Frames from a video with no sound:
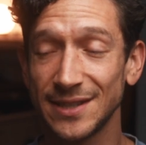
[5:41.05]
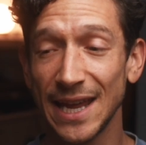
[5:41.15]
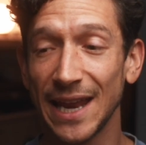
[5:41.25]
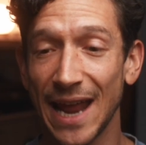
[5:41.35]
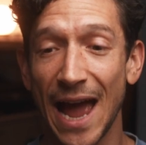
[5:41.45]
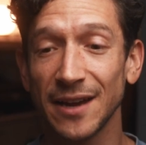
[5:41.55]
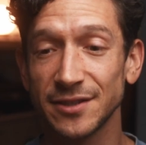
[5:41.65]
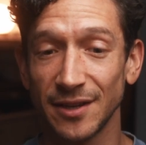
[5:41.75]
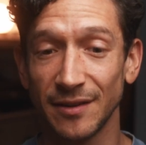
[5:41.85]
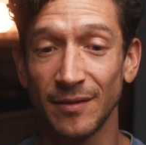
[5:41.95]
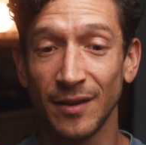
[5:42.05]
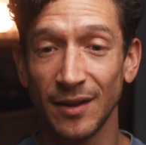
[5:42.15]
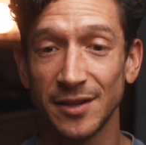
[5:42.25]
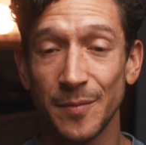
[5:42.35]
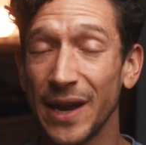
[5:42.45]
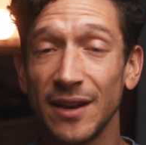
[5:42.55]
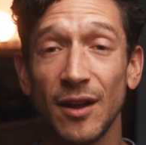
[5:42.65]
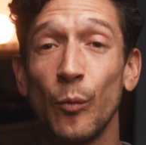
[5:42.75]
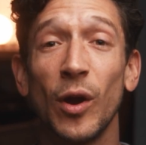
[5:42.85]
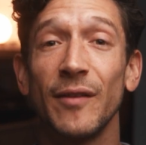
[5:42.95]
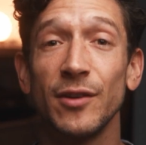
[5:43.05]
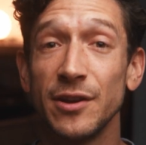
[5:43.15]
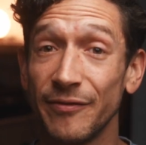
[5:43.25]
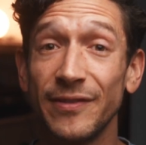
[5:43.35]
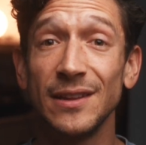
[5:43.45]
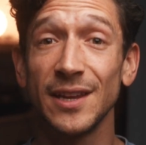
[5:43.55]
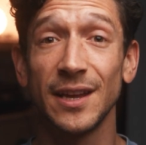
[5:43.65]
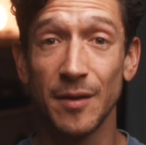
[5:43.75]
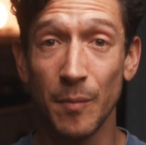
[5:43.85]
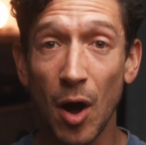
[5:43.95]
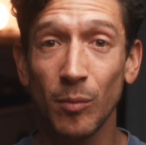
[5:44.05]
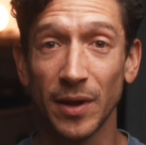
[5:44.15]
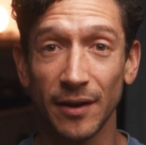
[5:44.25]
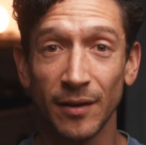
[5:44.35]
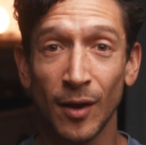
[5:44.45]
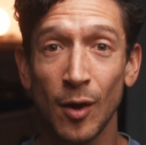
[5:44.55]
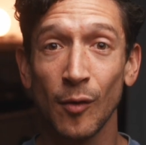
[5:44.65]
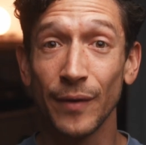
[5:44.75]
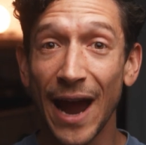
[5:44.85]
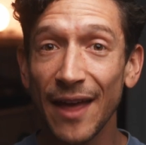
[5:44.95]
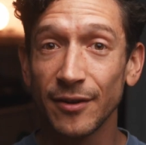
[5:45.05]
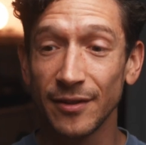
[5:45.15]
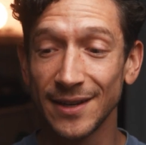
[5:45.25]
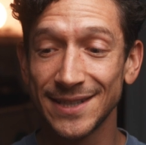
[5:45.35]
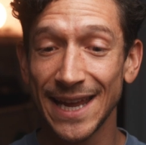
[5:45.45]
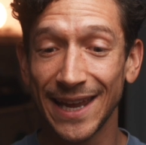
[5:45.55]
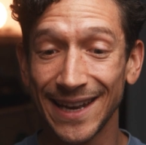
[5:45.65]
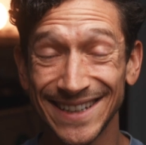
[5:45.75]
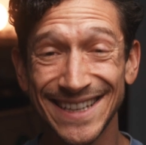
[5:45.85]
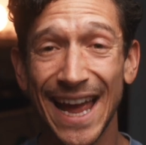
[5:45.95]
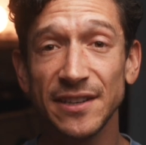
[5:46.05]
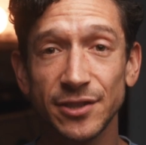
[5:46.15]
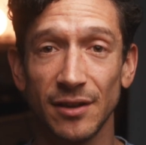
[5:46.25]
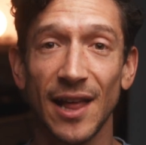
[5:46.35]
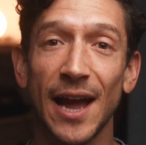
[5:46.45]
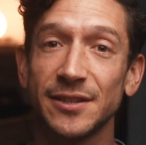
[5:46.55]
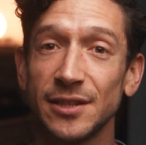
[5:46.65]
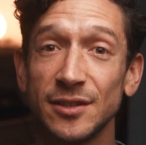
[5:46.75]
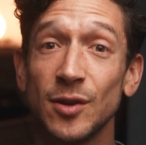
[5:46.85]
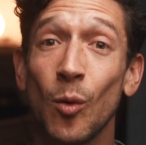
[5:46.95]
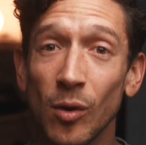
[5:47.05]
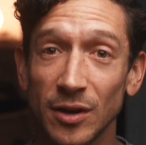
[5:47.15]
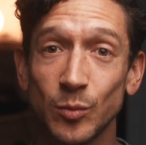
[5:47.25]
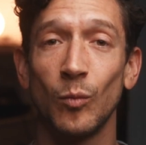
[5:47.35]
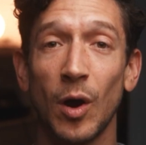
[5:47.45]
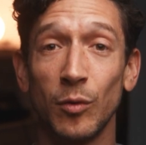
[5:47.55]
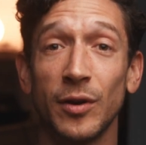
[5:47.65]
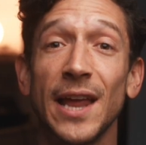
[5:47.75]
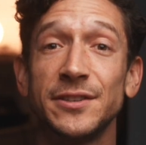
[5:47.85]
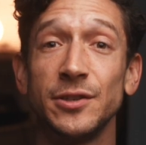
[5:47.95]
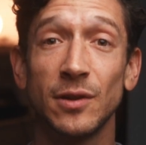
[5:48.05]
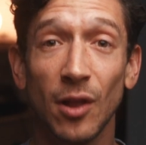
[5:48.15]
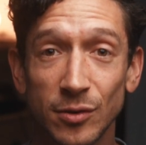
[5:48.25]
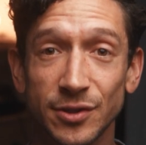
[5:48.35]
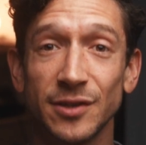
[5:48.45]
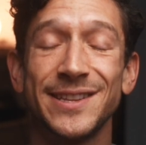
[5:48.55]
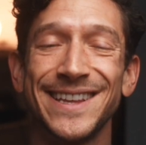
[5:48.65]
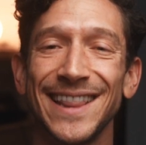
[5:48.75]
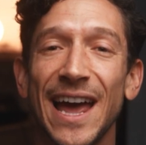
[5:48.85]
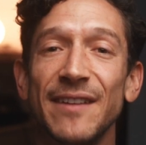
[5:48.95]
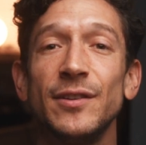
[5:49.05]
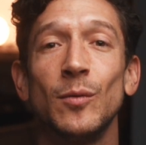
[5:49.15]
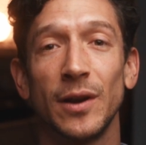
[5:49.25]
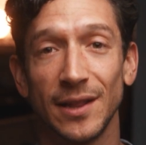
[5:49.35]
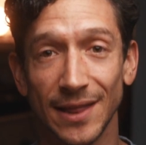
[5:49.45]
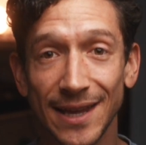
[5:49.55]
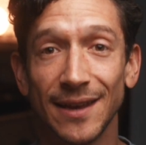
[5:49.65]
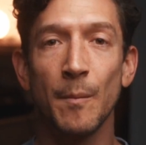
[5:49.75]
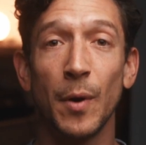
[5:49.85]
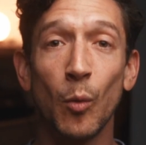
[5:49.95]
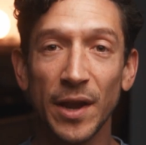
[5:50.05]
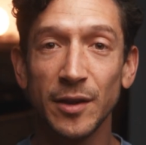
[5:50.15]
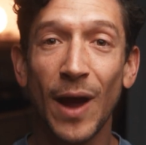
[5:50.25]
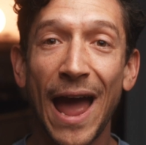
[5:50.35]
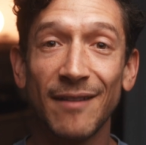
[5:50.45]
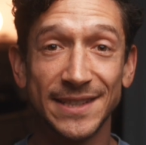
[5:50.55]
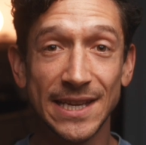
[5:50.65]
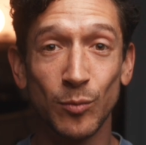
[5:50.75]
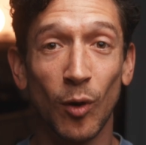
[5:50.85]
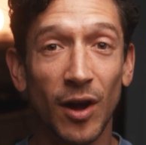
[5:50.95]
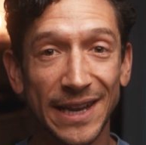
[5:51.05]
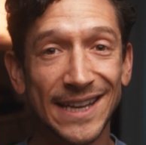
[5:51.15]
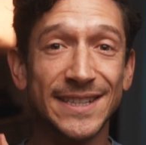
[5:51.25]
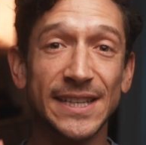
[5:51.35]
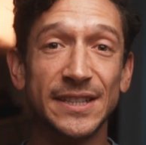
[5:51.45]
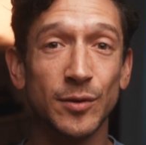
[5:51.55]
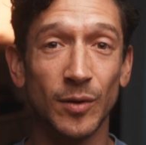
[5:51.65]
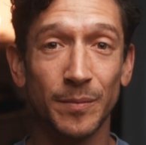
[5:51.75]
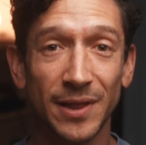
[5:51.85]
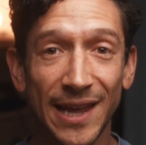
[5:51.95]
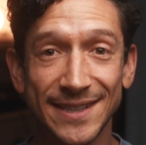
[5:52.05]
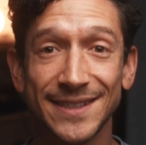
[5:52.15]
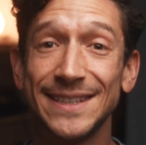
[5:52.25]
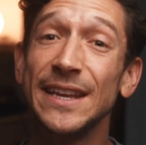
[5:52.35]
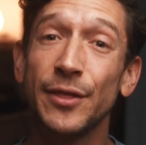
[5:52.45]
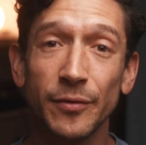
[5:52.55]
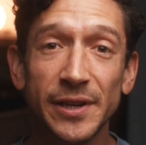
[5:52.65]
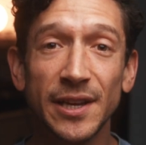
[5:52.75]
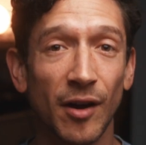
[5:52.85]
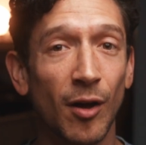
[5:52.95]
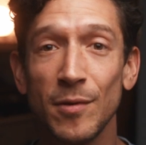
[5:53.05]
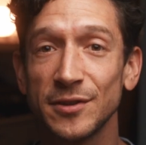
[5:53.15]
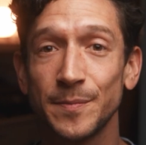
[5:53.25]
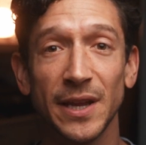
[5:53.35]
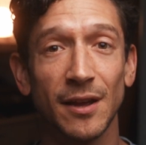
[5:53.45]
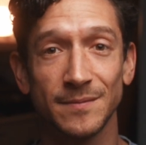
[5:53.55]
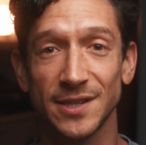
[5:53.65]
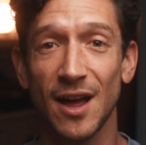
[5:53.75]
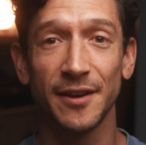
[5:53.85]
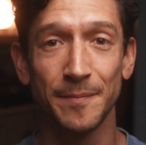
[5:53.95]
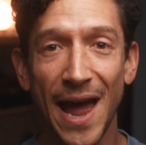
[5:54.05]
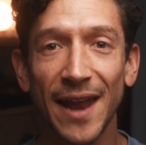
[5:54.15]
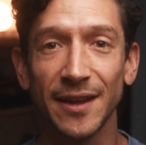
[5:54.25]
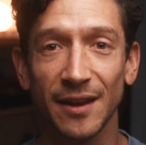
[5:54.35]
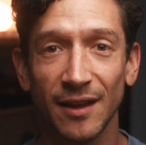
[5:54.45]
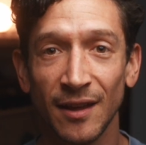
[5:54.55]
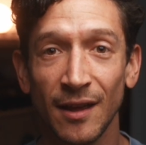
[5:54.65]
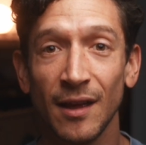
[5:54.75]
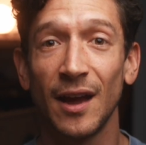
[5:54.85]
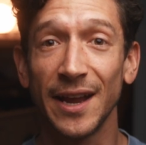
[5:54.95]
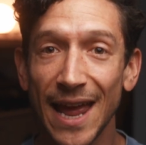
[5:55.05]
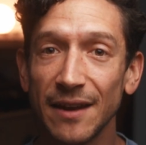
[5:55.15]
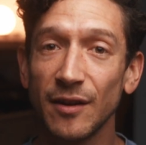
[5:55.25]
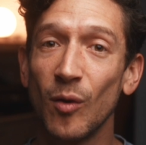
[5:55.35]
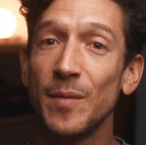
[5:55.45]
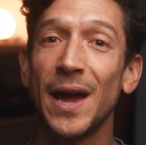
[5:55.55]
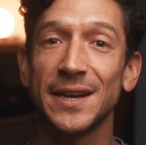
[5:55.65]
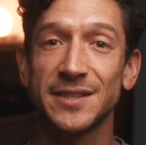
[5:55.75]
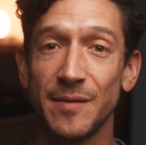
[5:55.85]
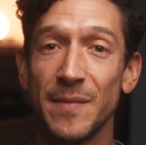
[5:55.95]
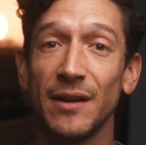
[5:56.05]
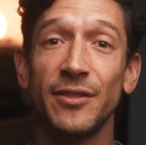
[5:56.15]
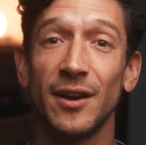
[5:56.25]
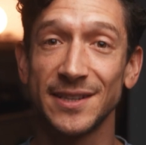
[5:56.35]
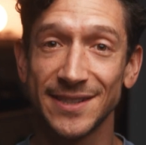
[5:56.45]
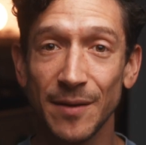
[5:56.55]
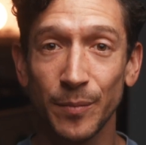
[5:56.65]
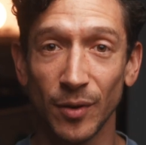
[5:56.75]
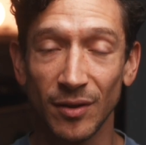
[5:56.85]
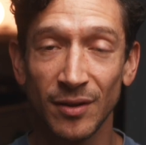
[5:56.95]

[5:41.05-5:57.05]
taking action depending on whatever you're feeling in the moment, rather than taking intentional action towards what will get you closer to the life you want to live. But when you have D1 and D2 in place, D3 almost becomes automatic. Again, going back to the marathon example,